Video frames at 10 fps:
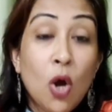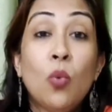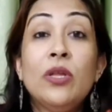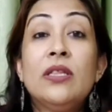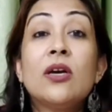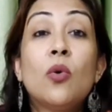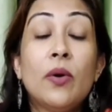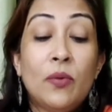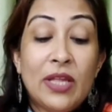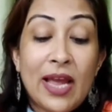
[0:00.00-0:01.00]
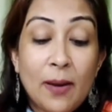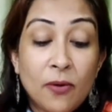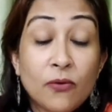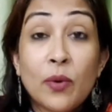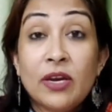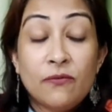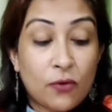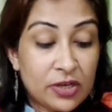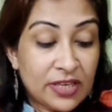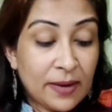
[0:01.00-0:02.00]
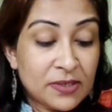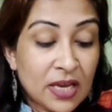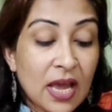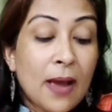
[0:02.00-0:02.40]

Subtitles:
with the help of query forceps.